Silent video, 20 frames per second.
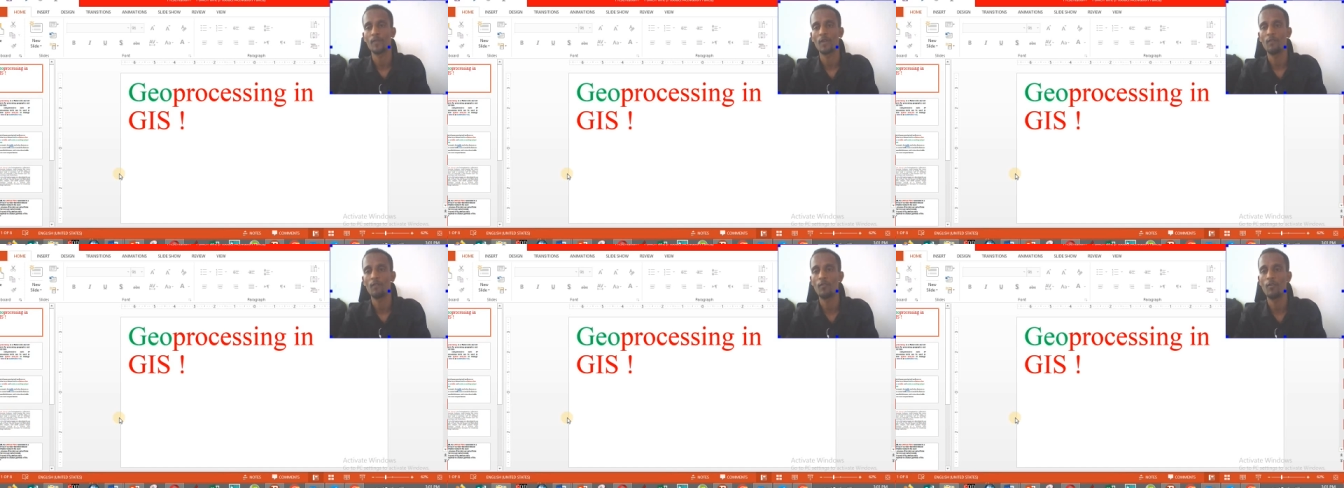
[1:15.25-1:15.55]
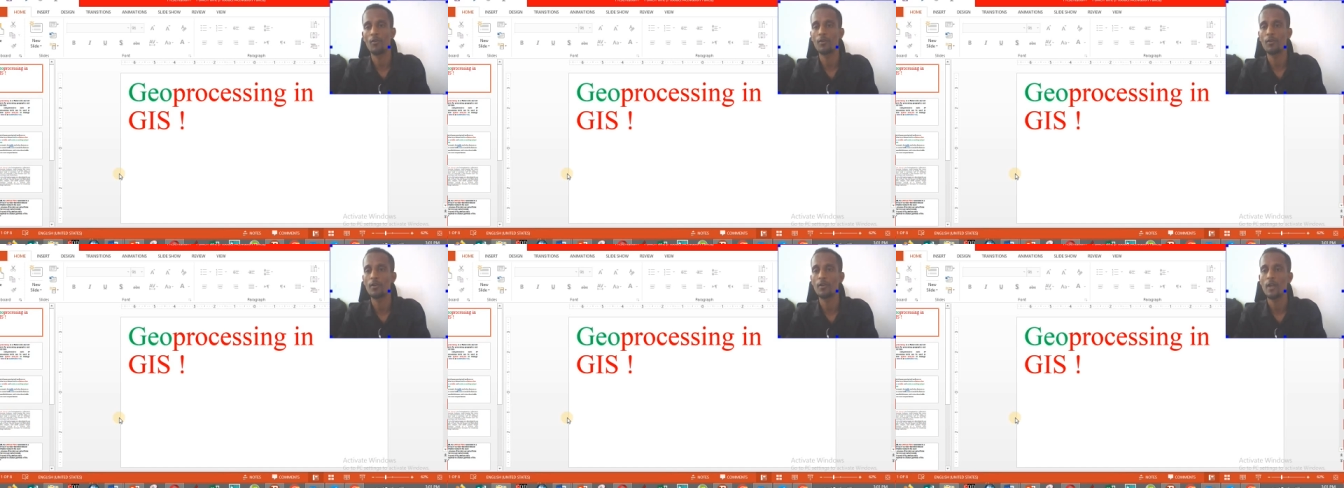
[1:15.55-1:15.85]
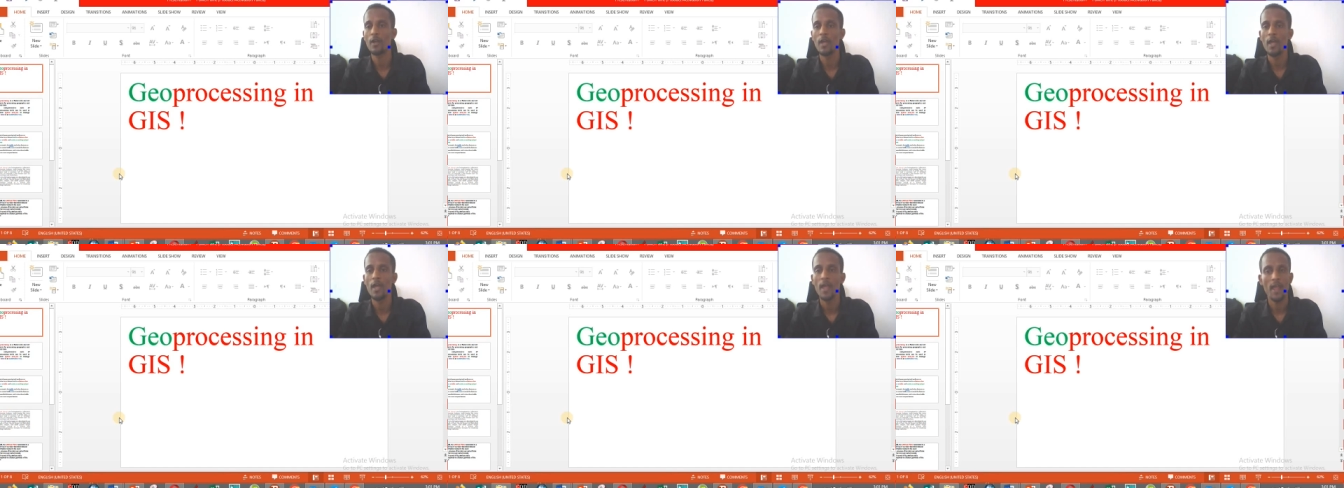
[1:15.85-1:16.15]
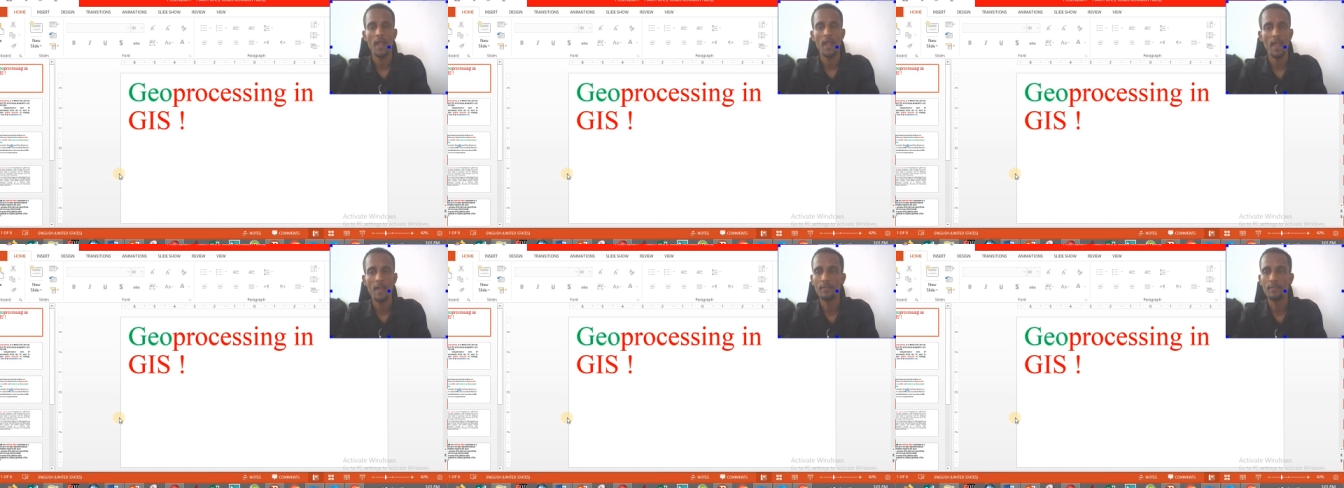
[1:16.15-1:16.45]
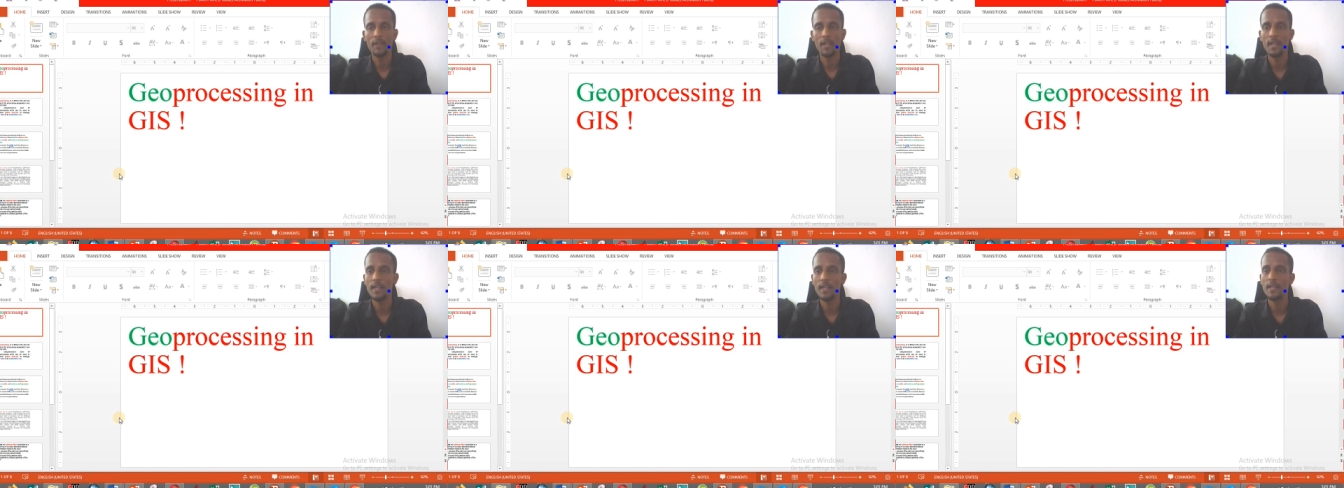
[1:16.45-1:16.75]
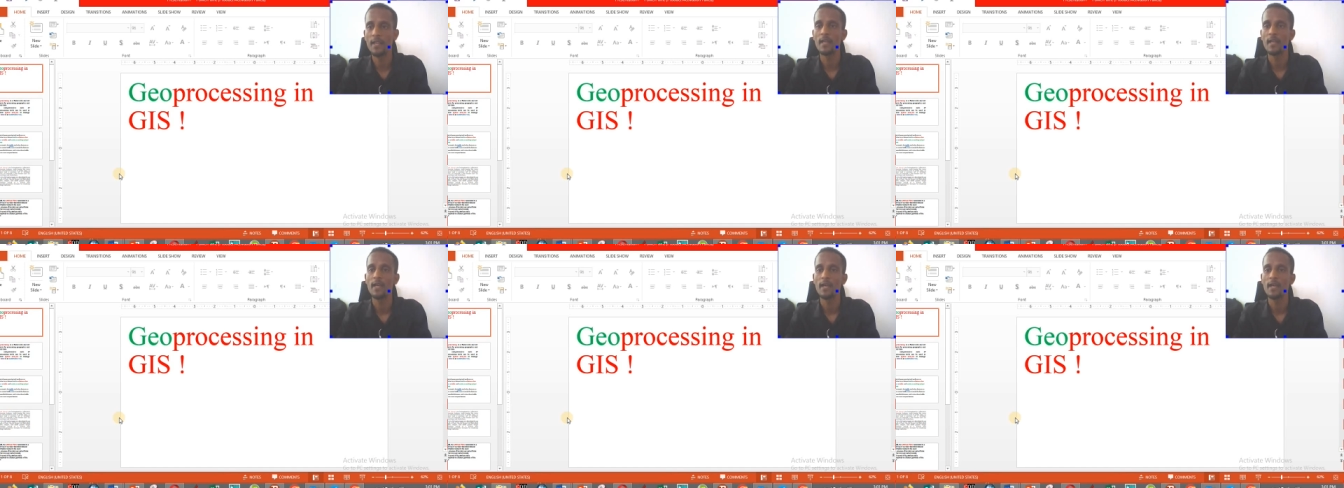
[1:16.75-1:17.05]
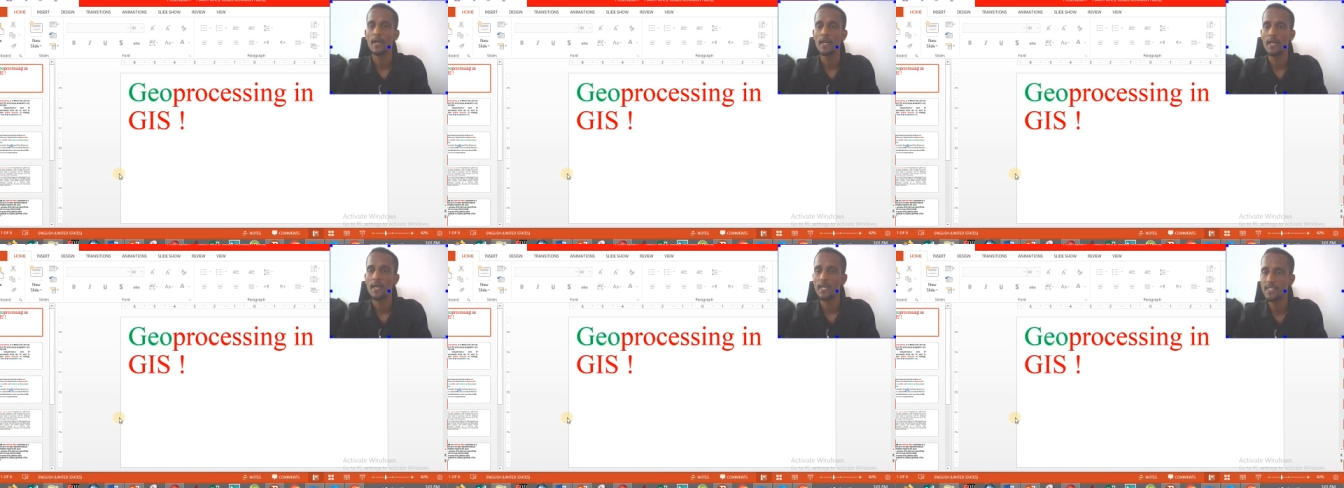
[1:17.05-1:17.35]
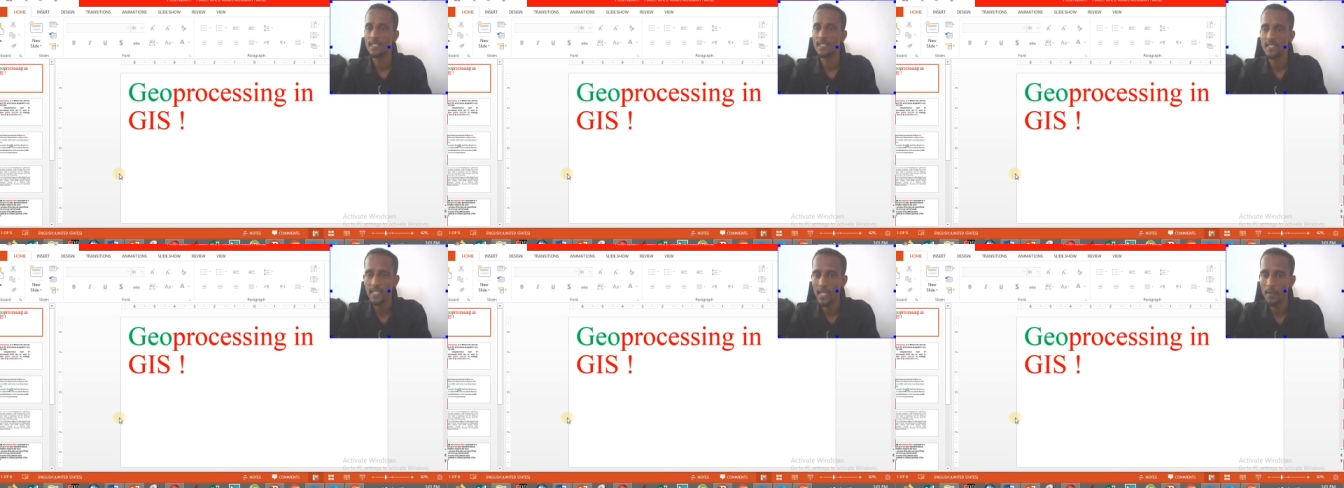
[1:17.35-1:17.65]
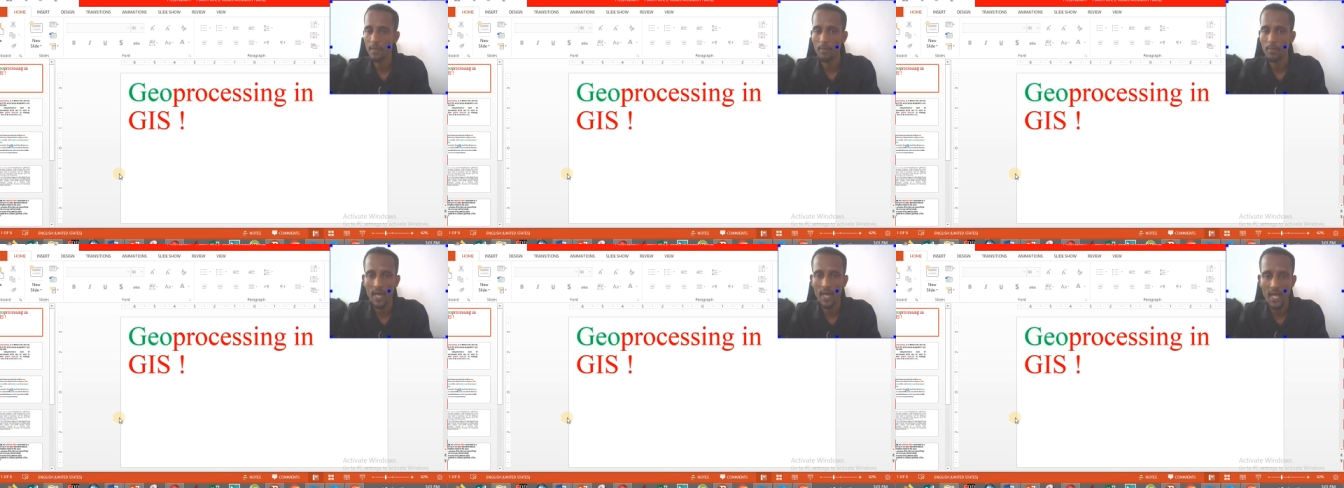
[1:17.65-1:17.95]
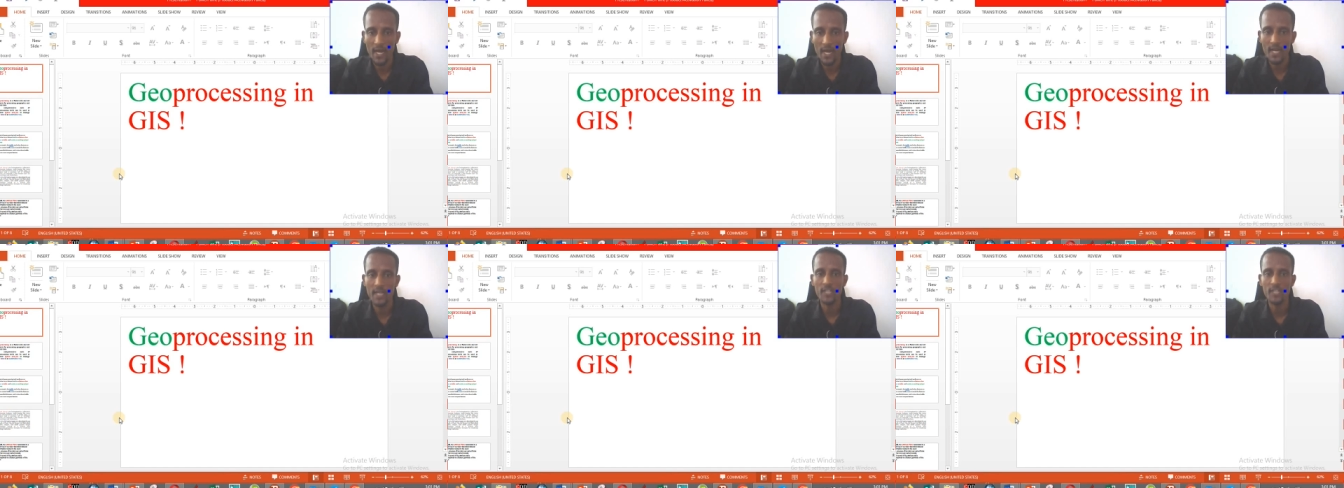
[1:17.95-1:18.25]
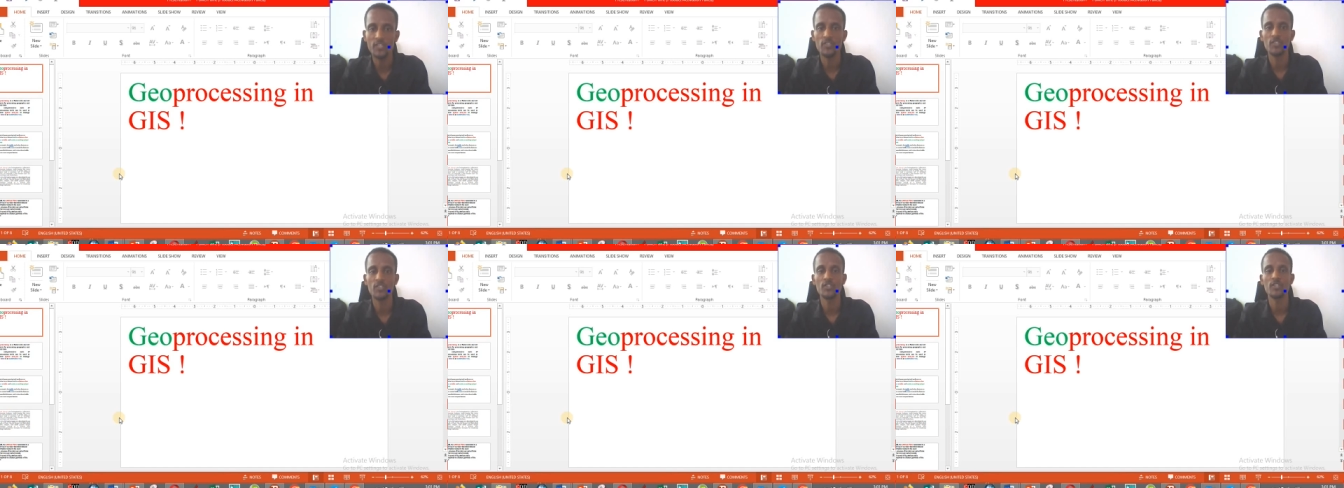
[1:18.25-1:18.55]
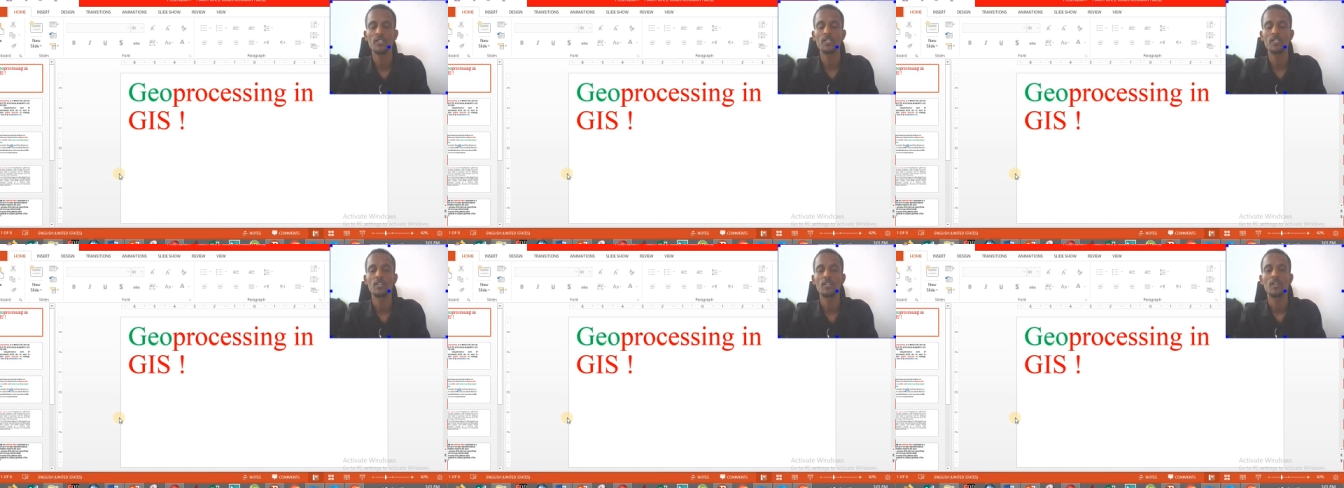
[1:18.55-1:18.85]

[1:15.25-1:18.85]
for every step learners.